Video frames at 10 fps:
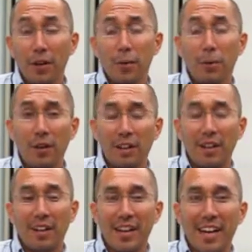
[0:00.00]

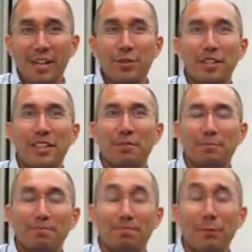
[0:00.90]
Well, actually,
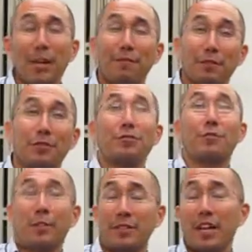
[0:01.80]
we have a lot of
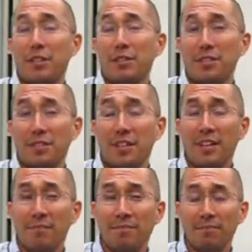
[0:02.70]
expectations.
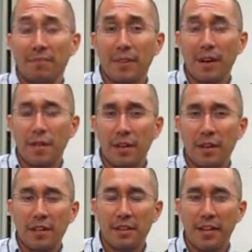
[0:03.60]
I
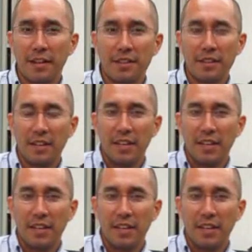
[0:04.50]
think that